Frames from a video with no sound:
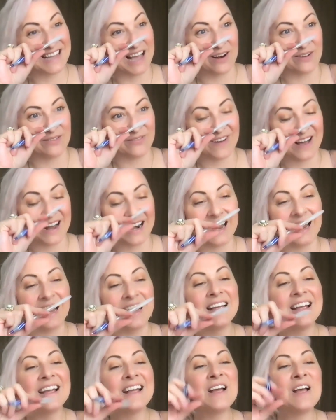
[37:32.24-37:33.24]
kind of funny,
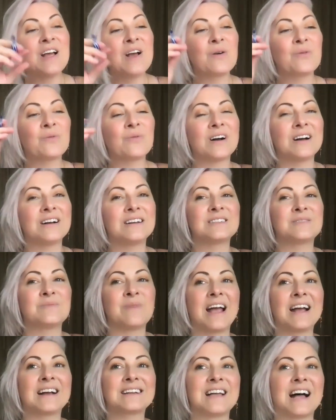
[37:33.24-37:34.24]
was my
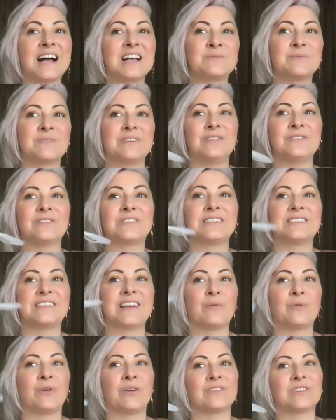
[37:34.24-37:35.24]
ex-husband used to
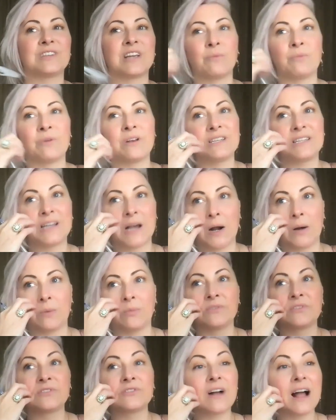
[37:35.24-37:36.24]
tell me all the time what a
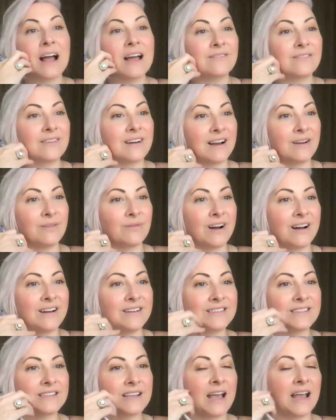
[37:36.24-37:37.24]
terrible driver I
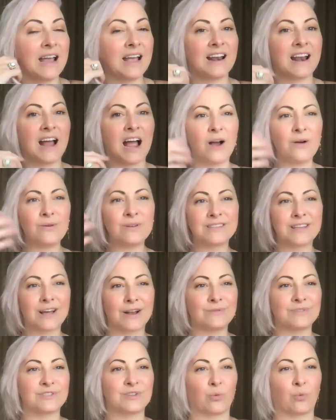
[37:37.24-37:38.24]
was. And I always thought I
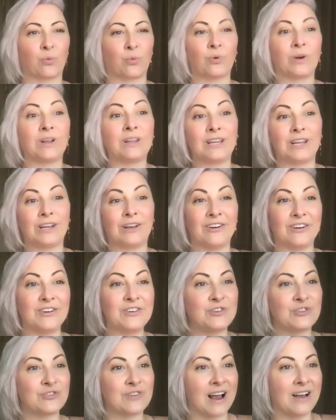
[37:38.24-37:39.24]
was a really
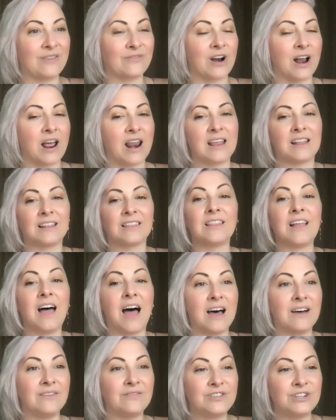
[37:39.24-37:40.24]
good driver and I
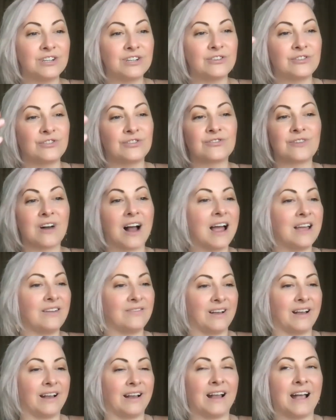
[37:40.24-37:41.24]
loved
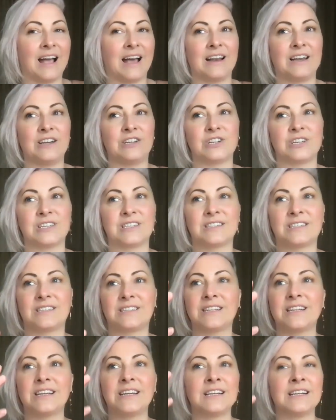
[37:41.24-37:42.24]
driving. And I
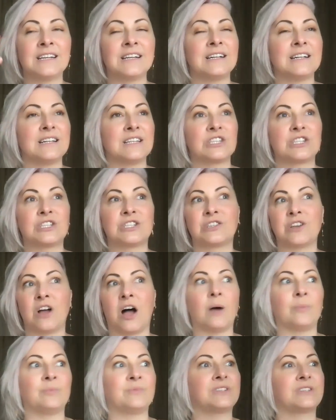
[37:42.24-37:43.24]
just
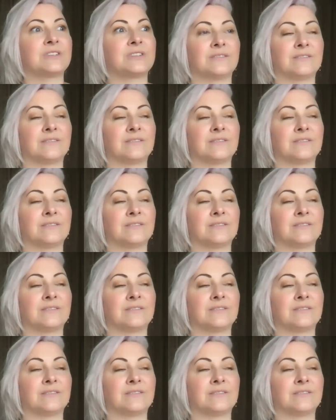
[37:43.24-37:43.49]
stopped.